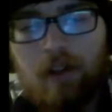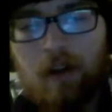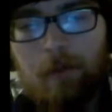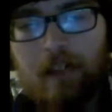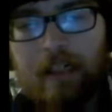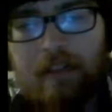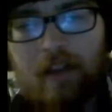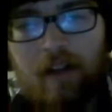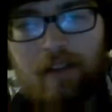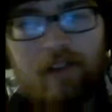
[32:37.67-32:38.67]
upbringing,
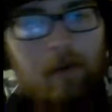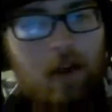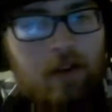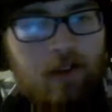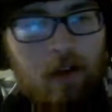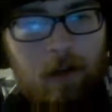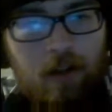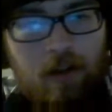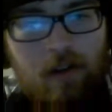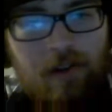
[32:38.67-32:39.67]
Travis. I'm not sure about
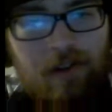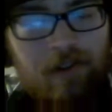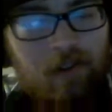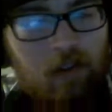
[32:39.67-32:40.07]
yours,